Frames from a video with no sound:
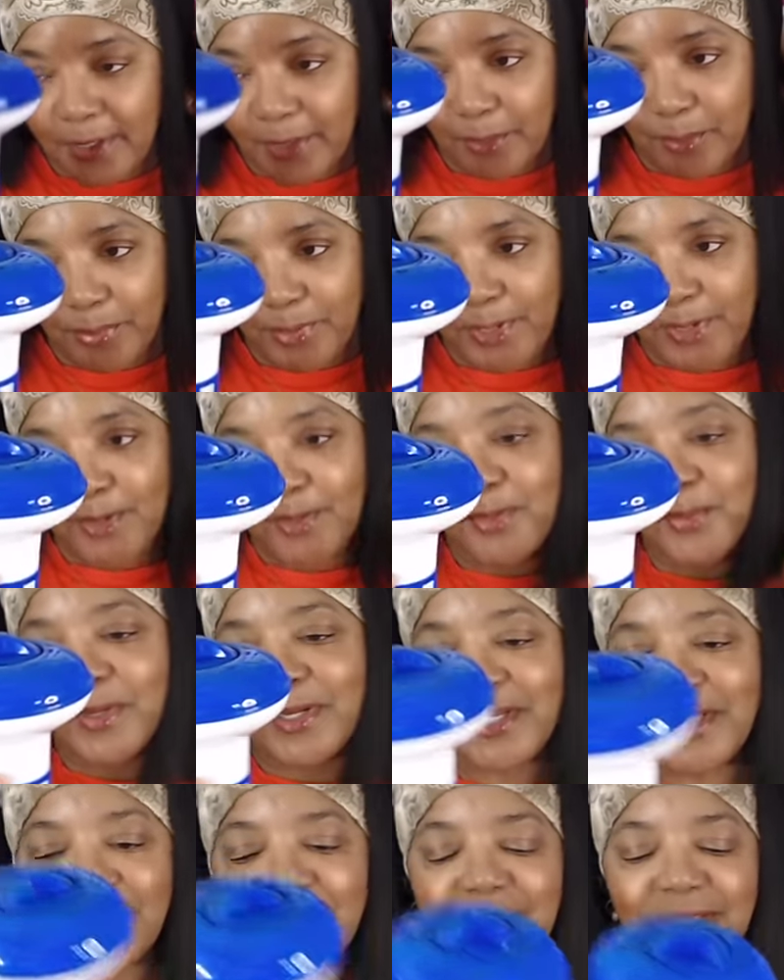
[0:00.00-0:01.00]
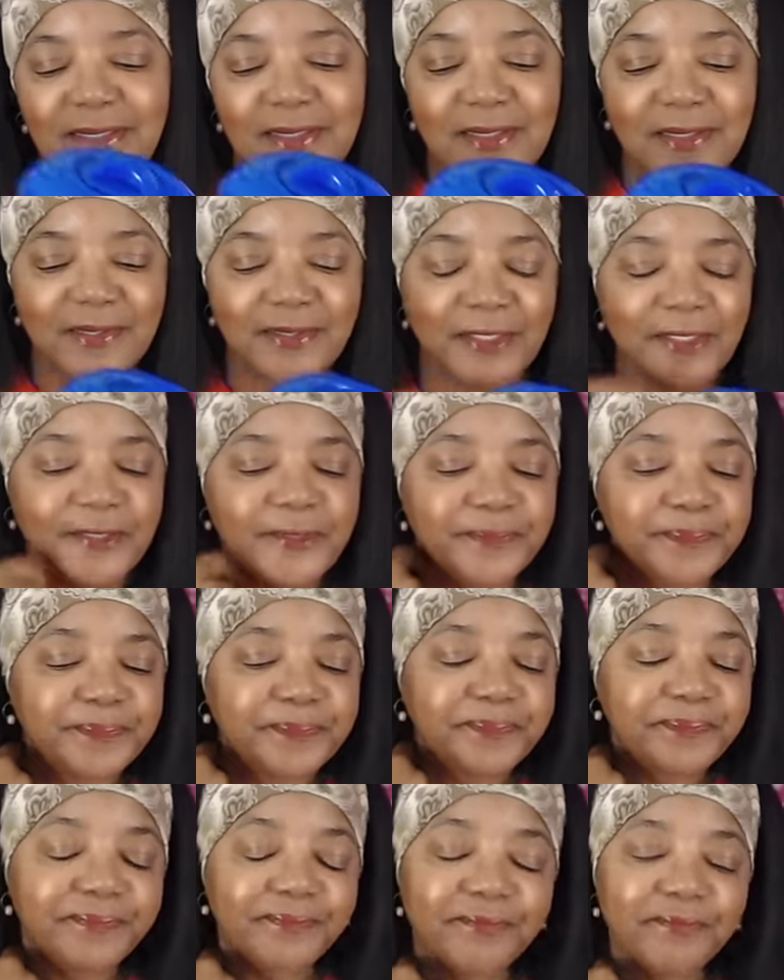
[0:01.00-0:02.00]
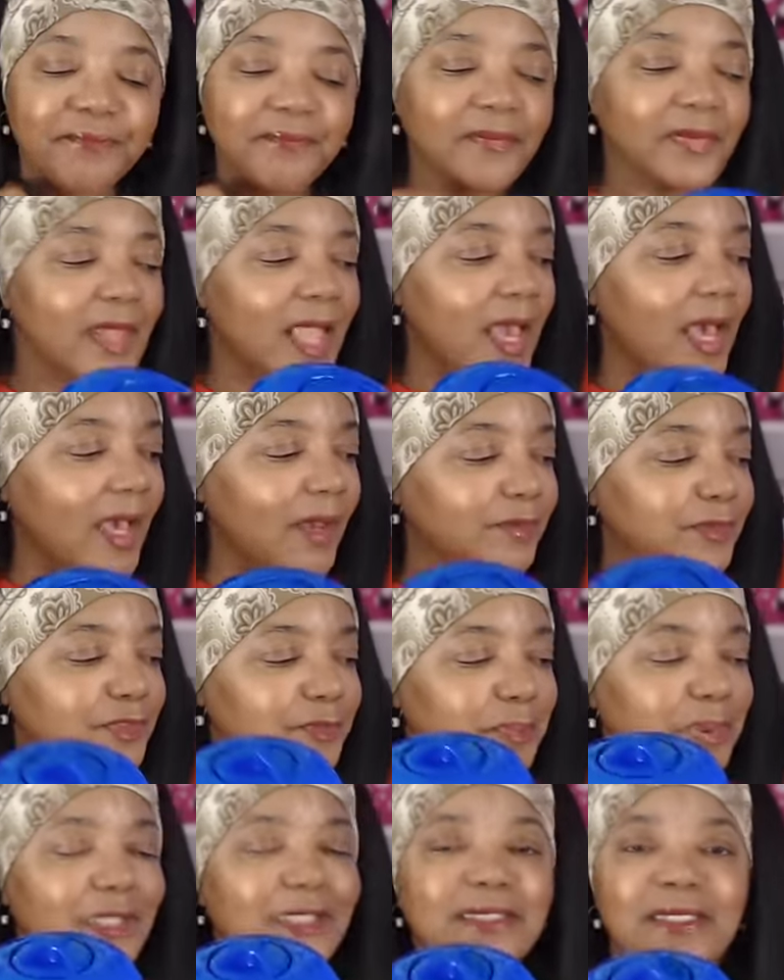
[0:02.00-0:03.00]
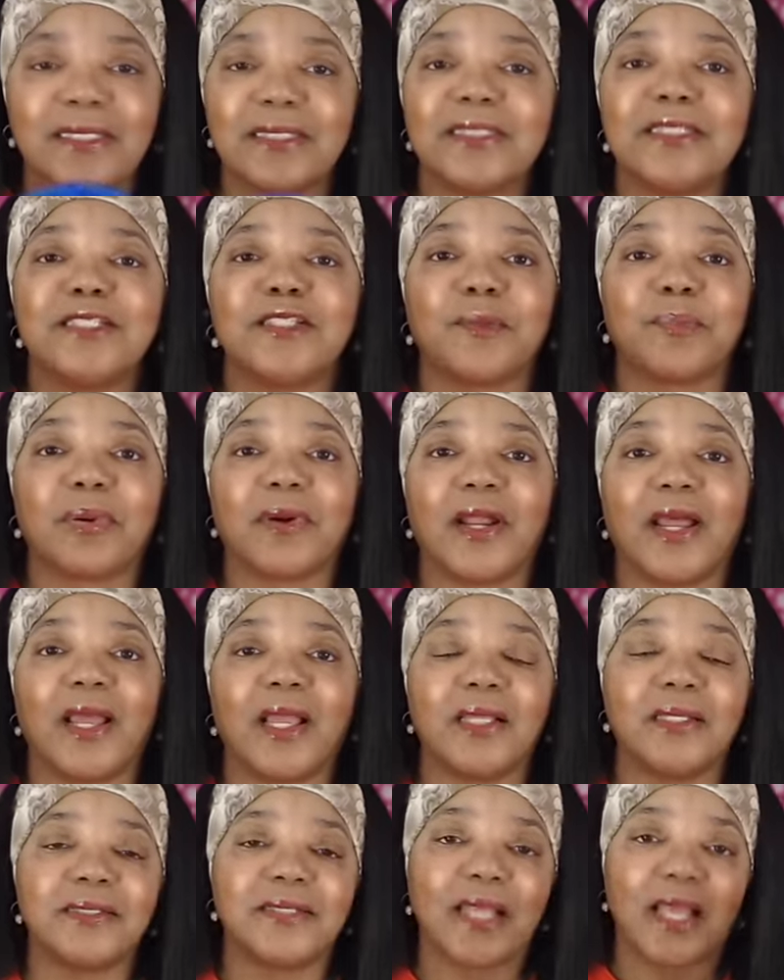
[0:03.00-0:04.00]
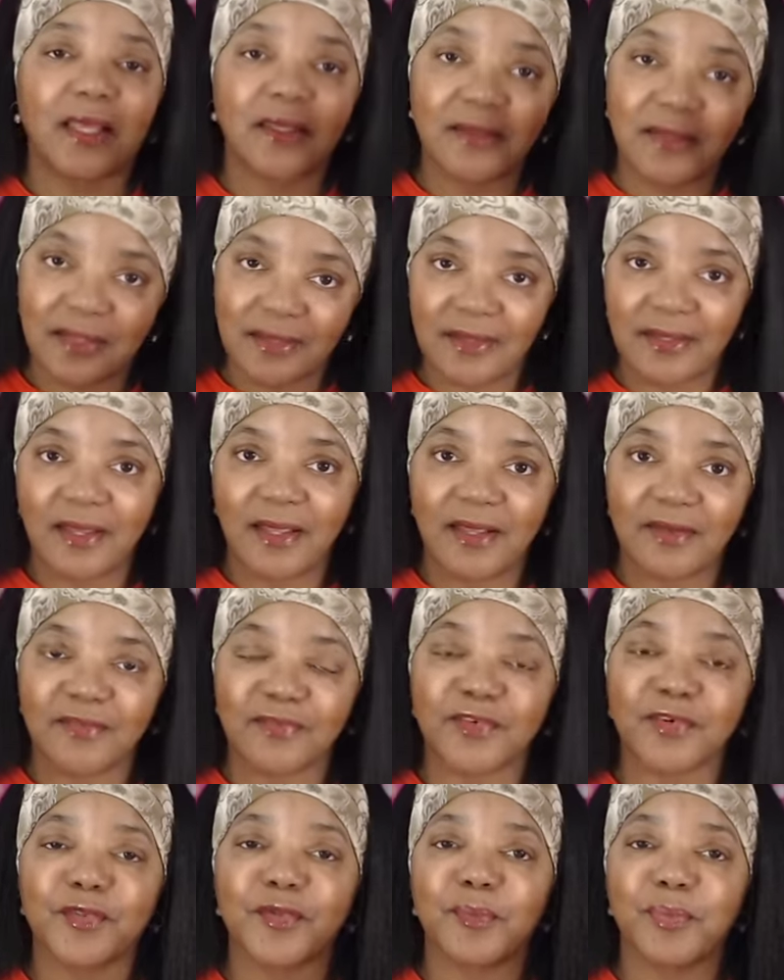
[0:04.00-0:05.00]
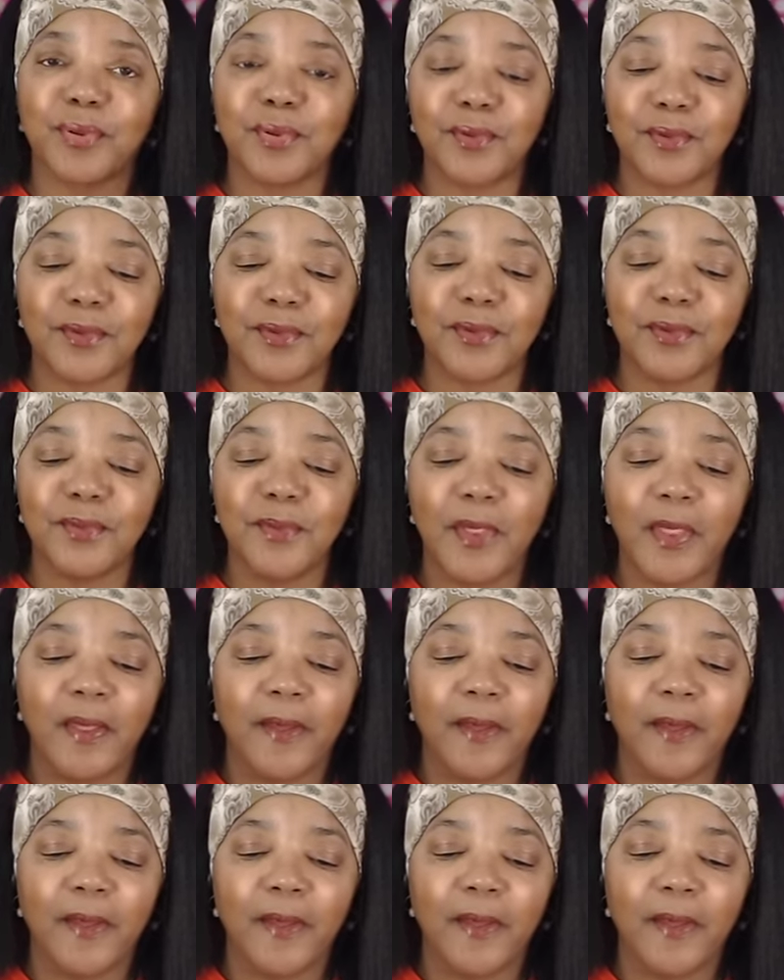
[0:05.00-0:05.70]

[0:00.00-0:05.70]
about when I said I was pleasantly surprised at the net for the pool